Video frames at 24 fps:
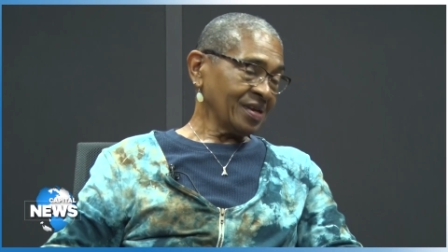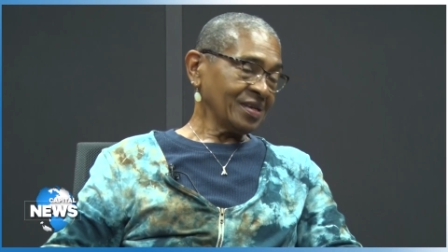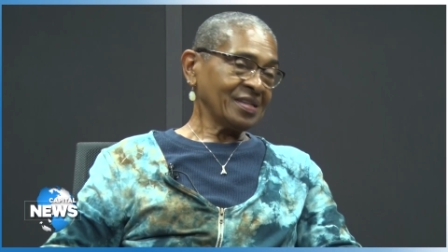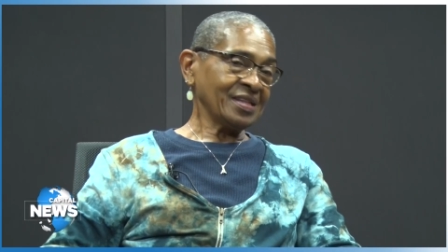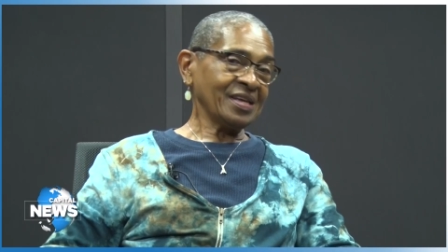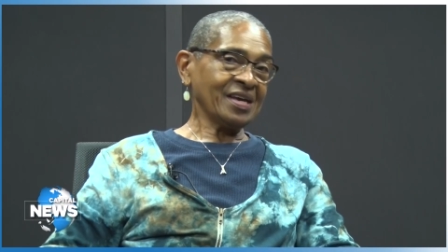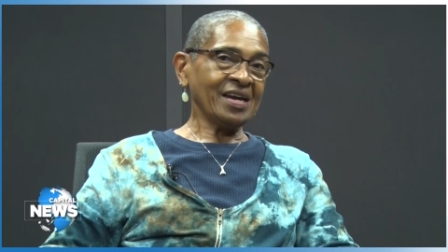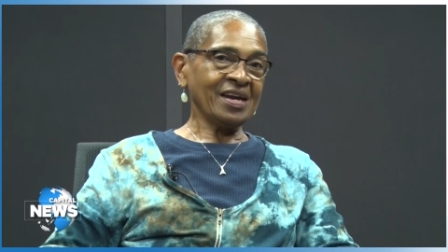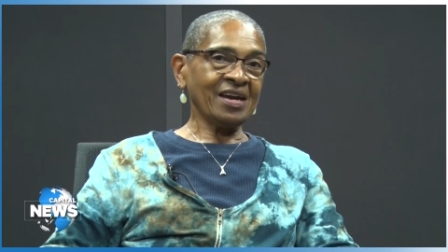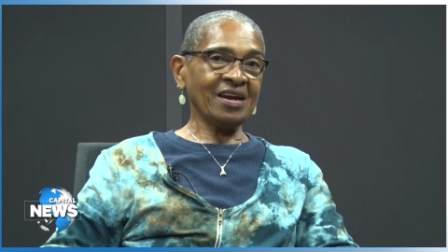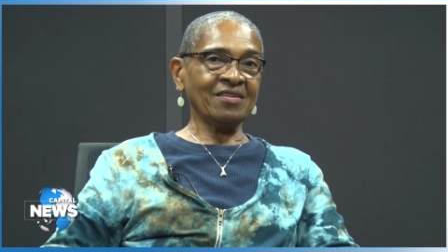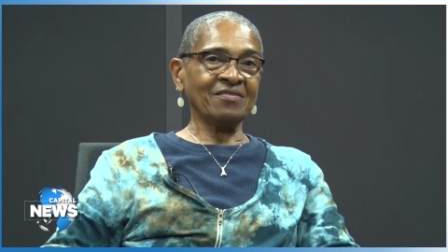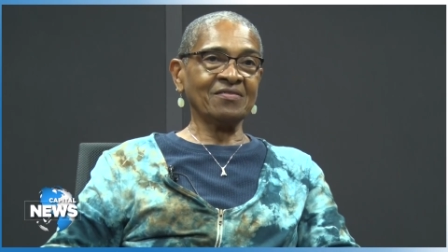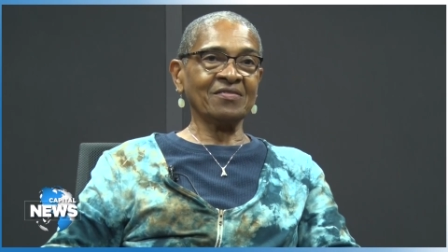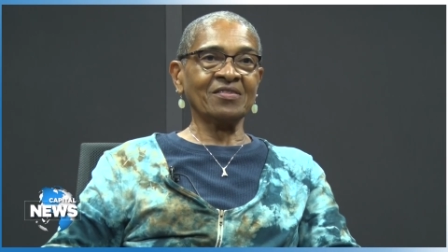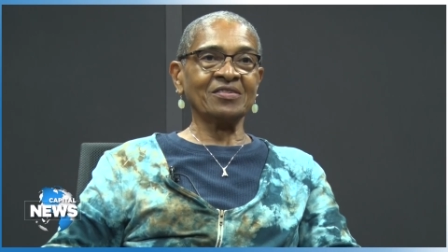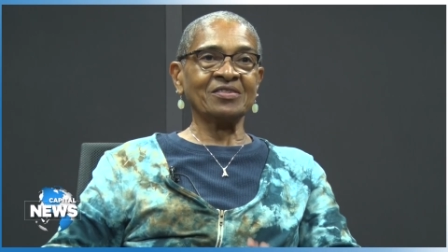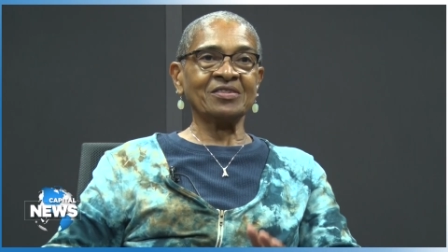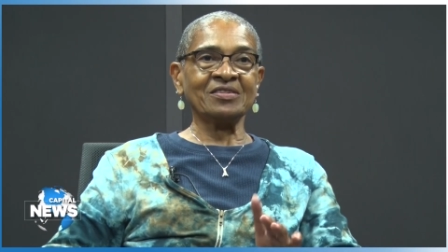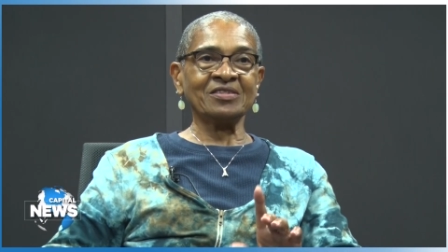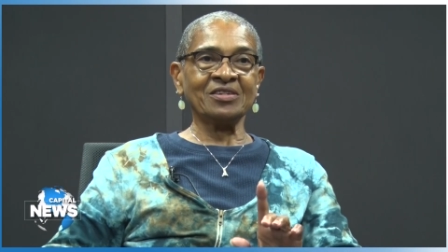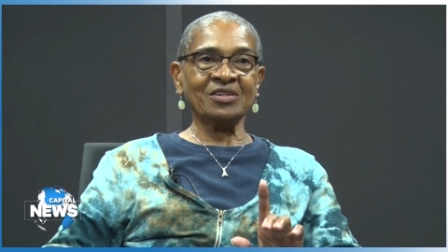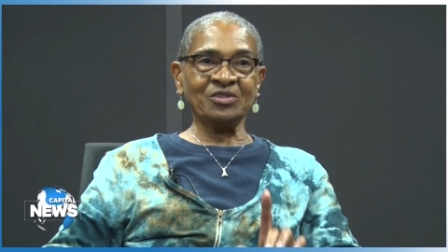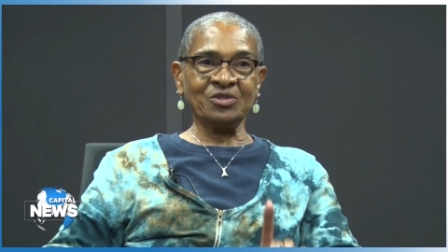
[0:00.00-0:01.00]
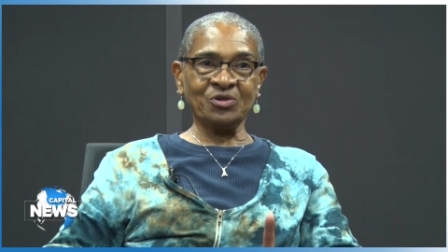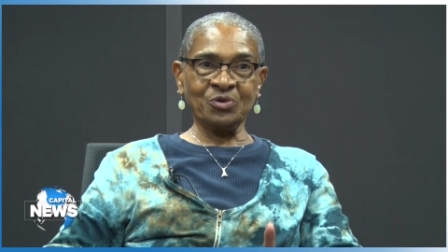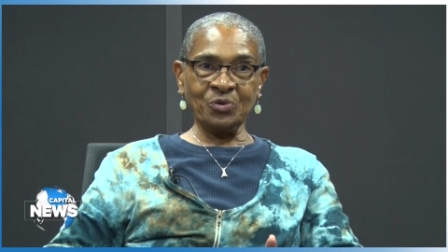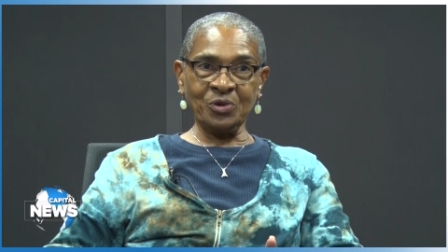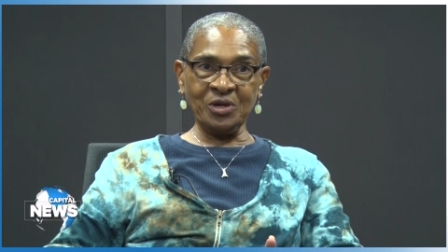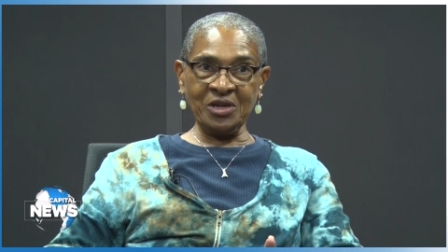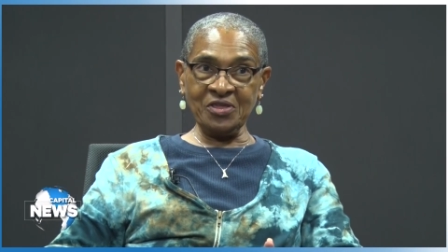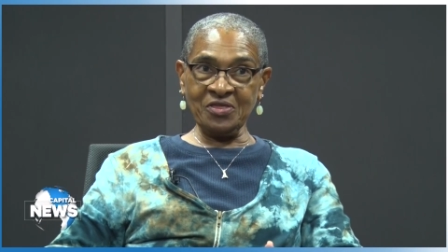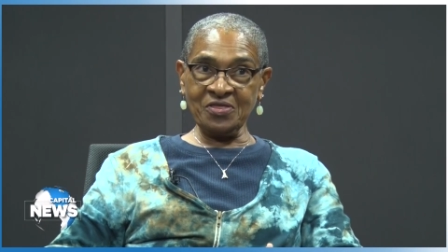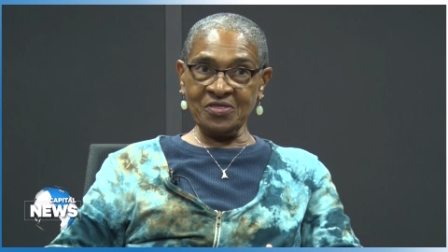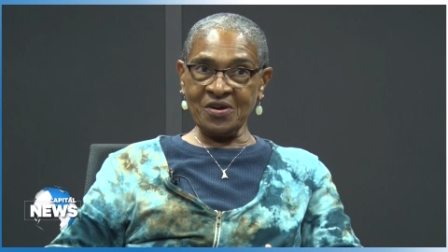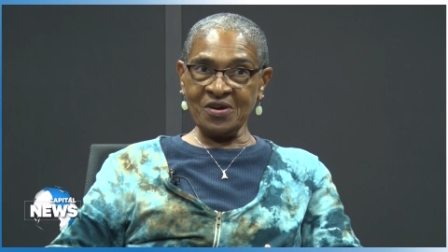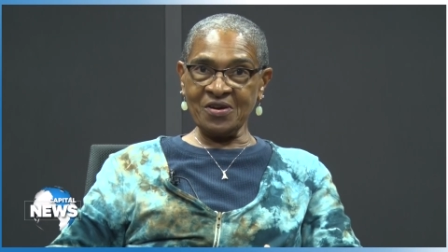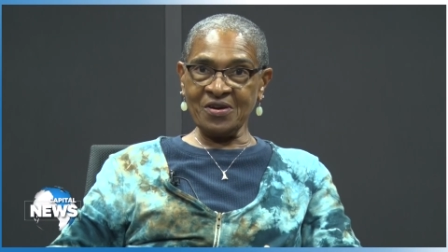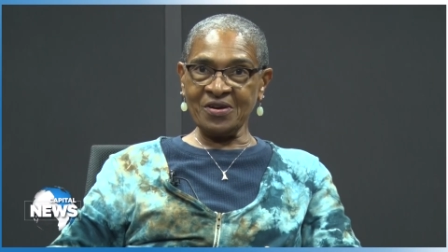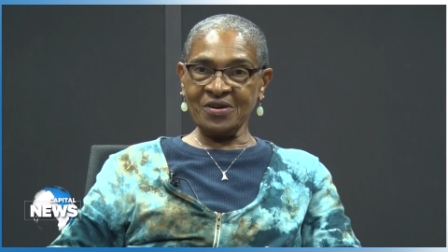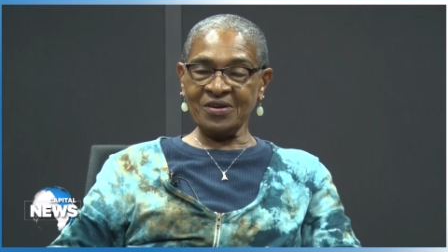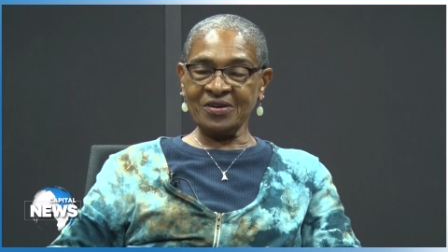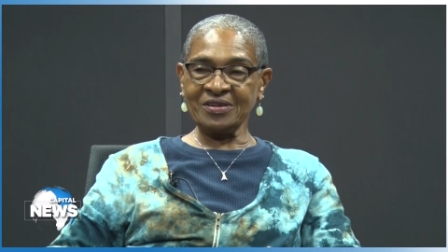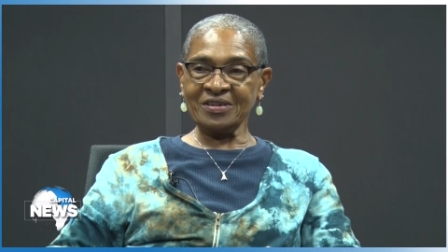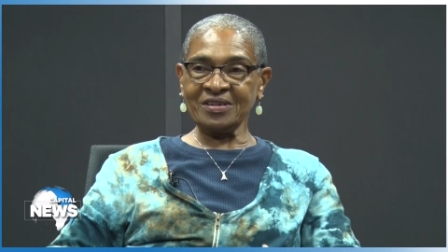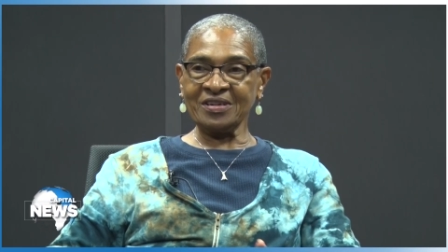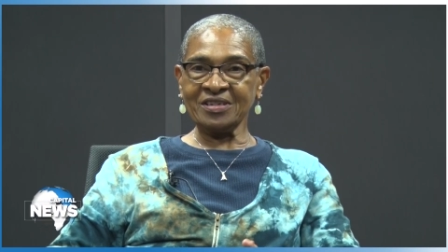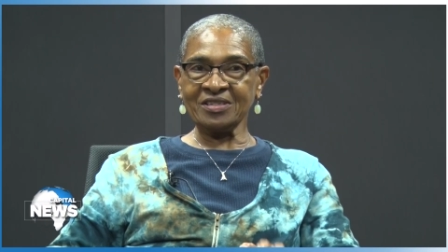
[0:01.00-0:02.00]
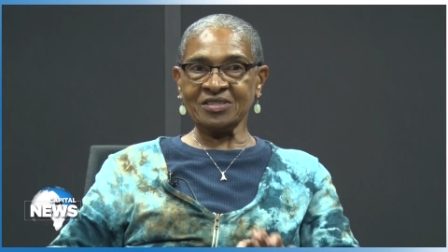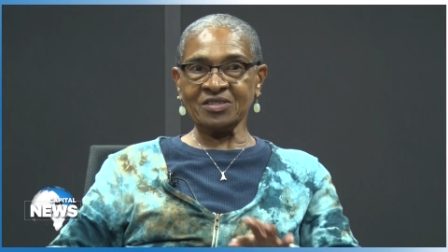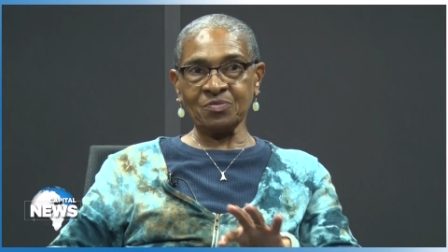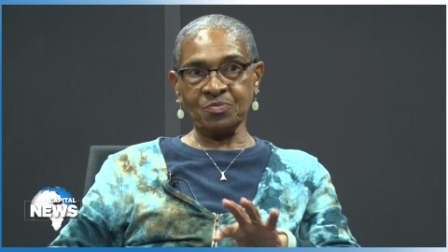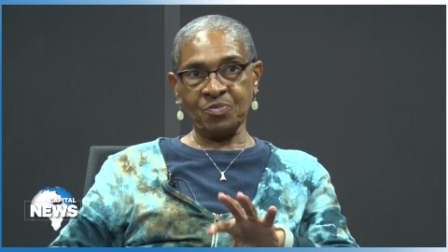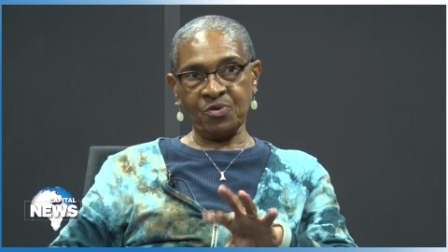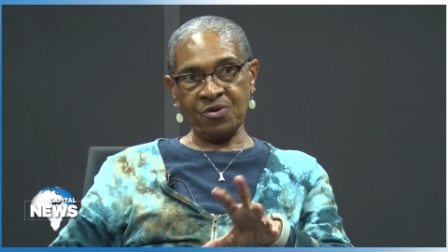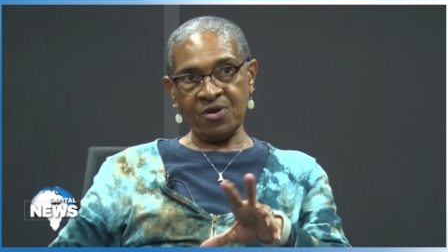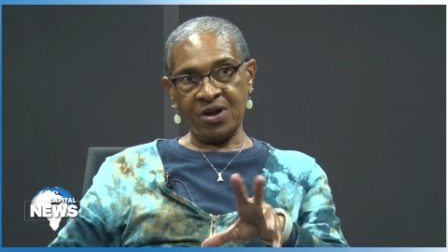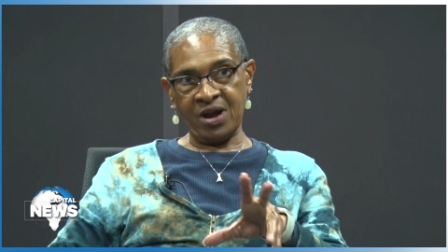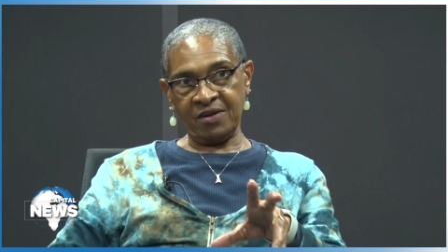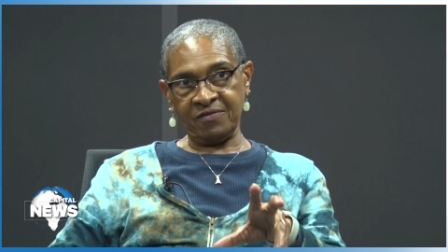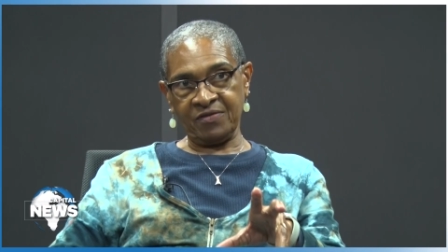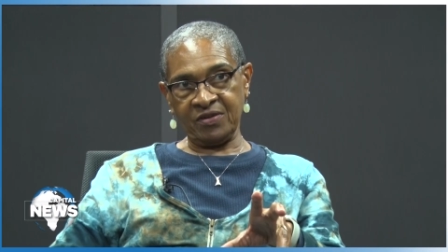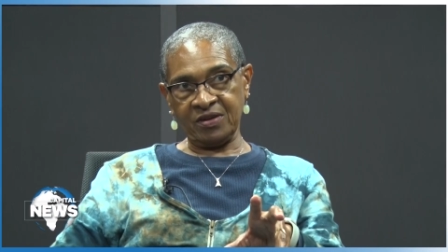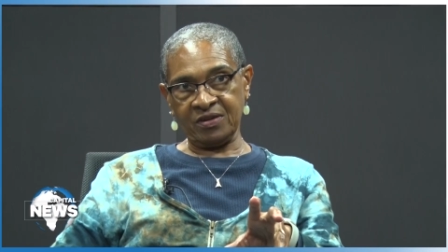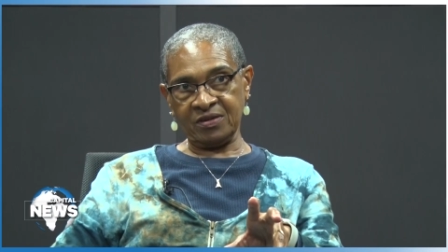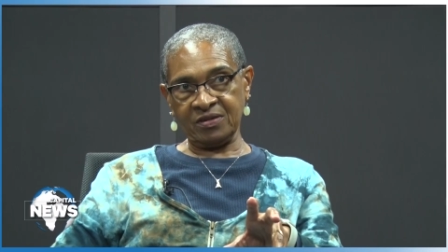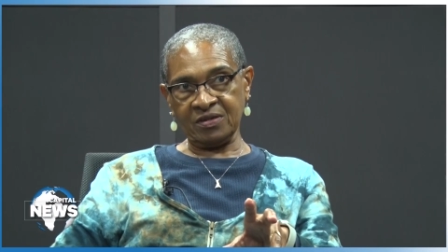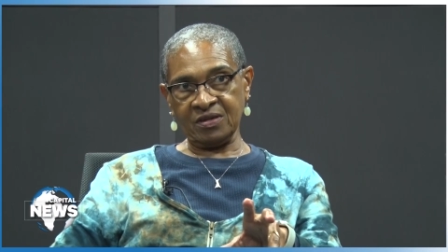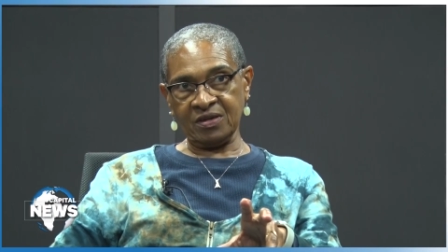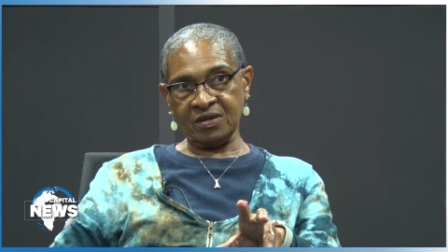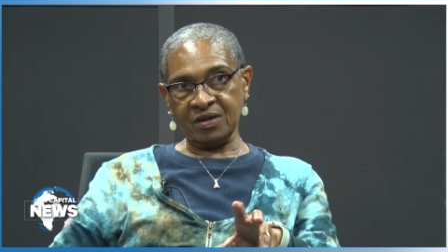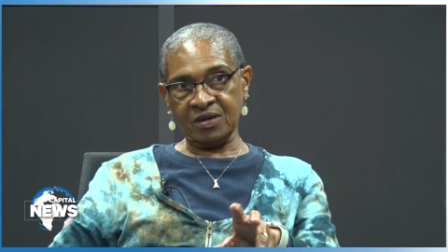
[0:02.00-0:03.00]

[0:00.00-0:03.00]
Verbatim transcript: They have the 23rd, it's a private,